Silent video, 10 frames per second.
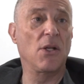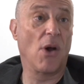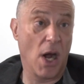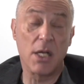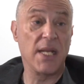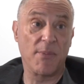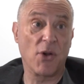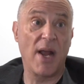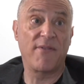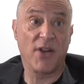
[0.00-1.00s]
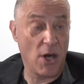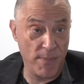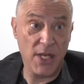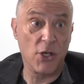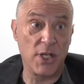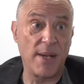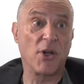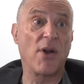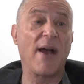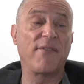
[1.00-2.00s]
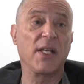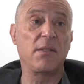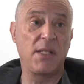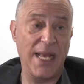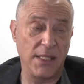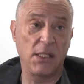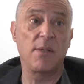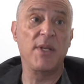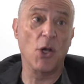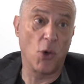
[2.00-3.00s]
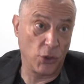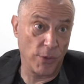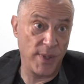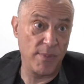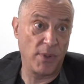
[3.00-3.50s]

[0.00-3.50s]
our bidder demographic tends to be older people,